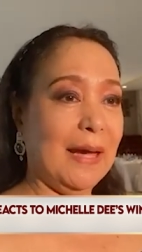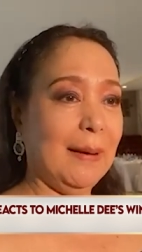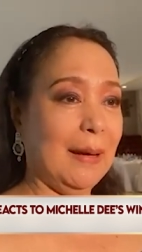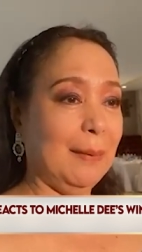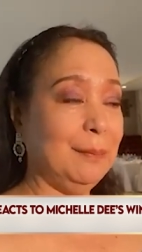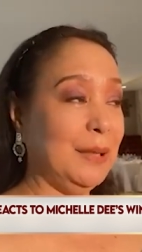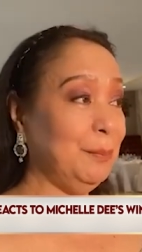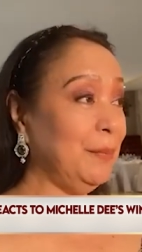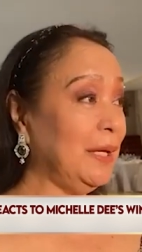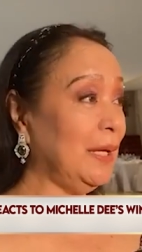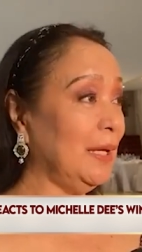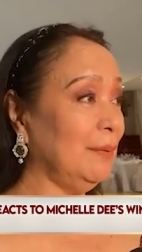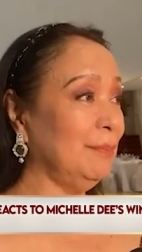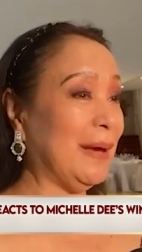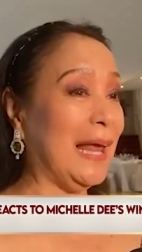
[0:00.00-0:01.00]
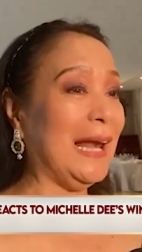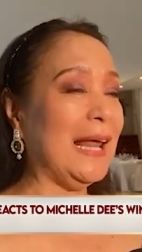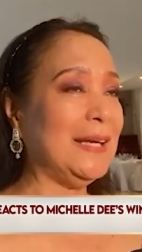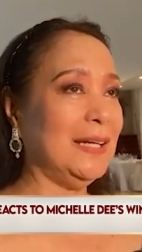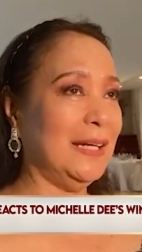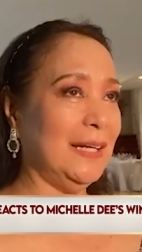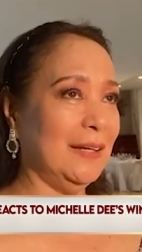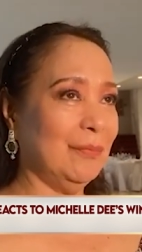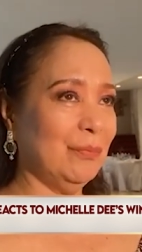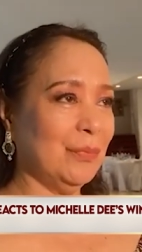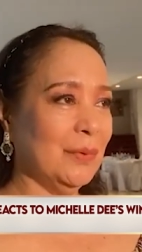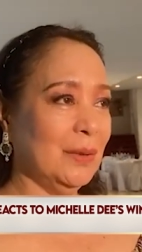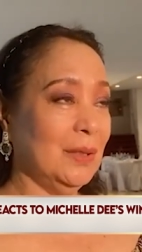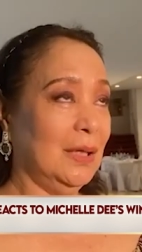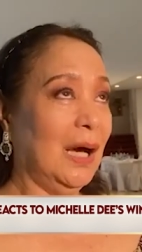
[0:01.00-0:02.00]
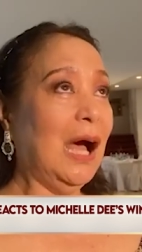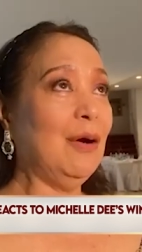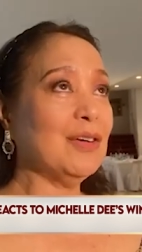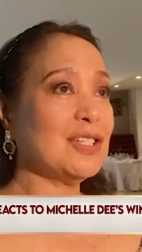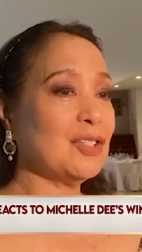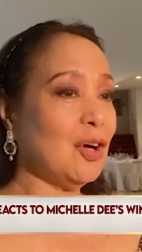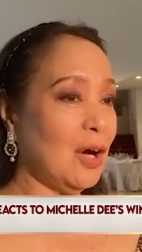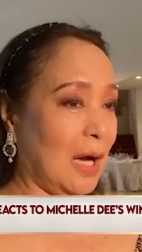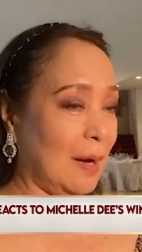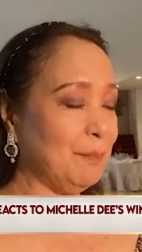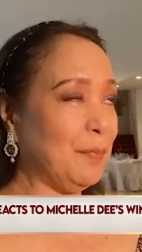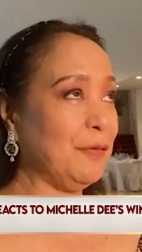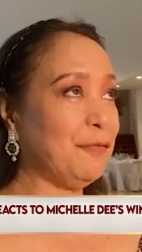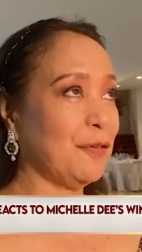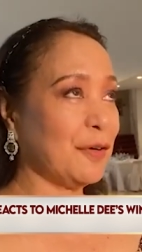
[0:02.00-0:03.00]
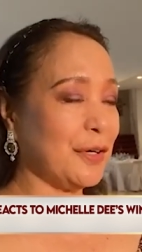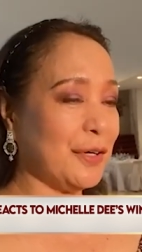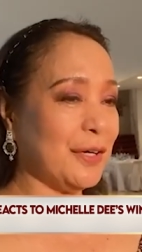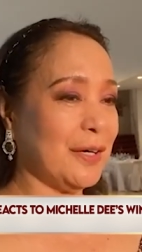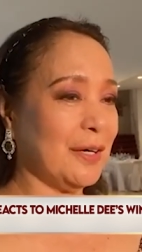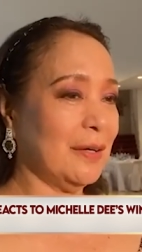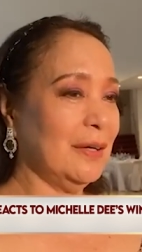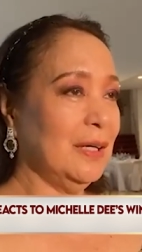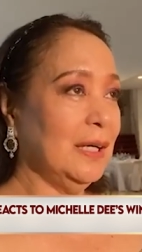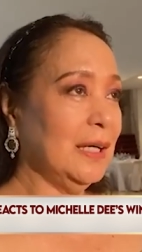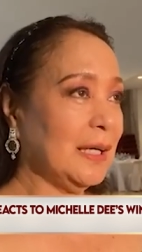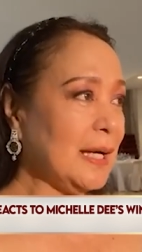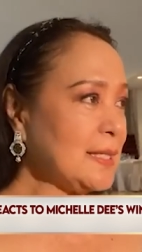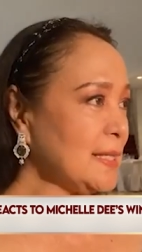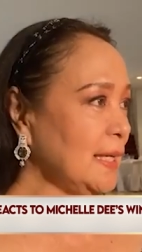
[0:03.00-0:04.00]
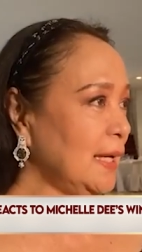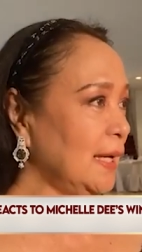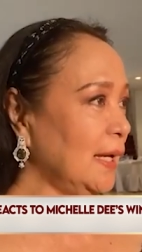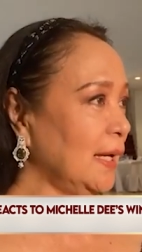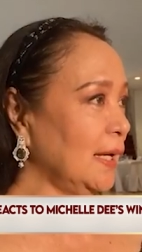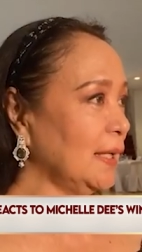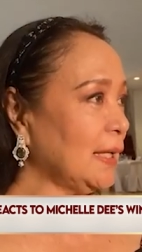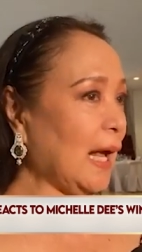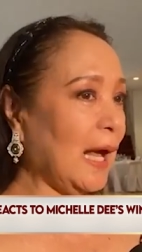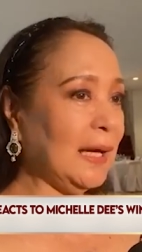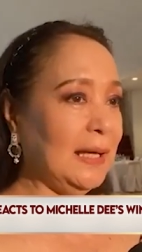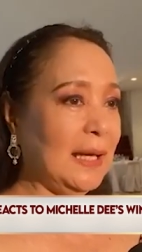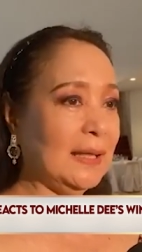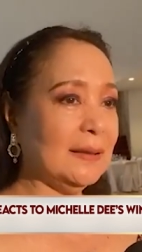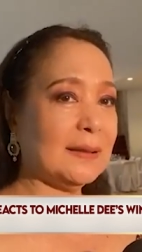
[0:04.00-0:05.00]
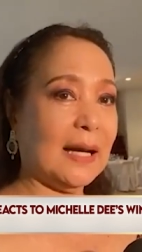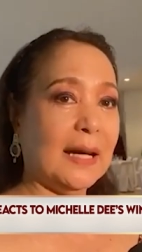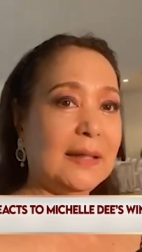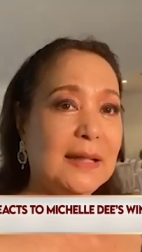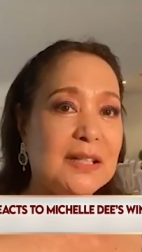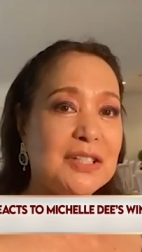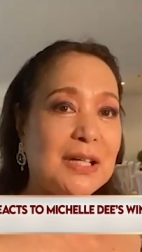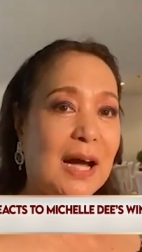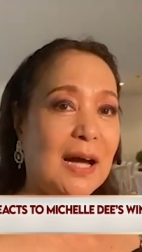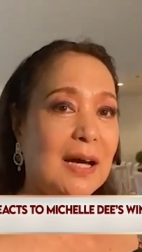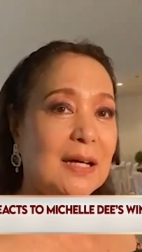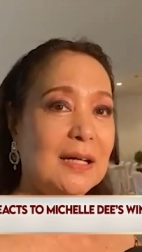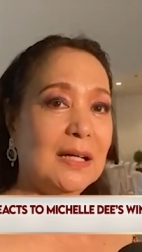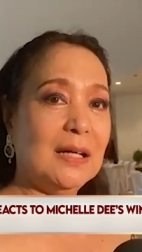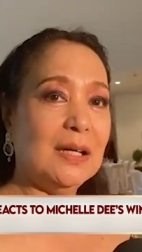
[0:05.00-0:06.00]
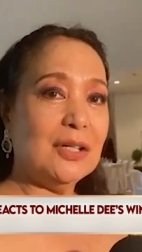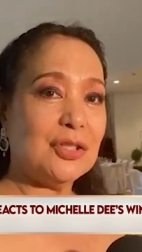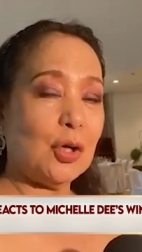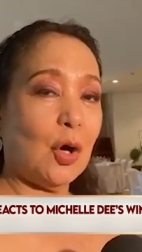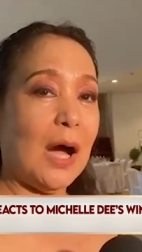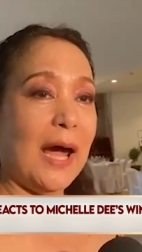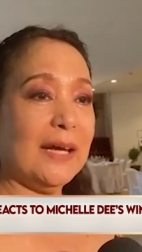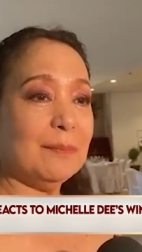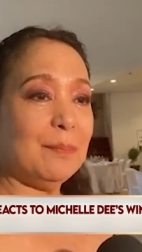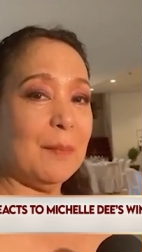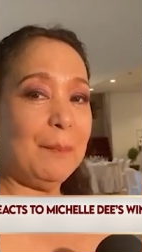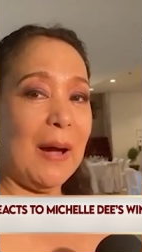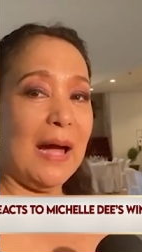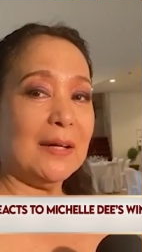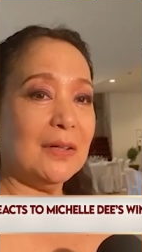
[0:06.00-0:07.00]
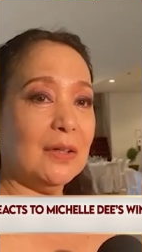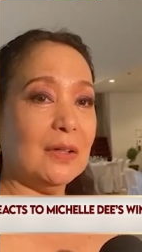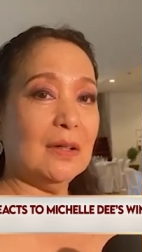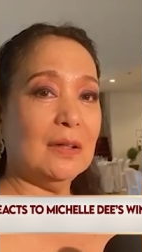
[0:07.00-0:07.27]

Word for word: Mimi, Melanie. I was so happy for her kasi nakailan try na siya. So kahit pa paano,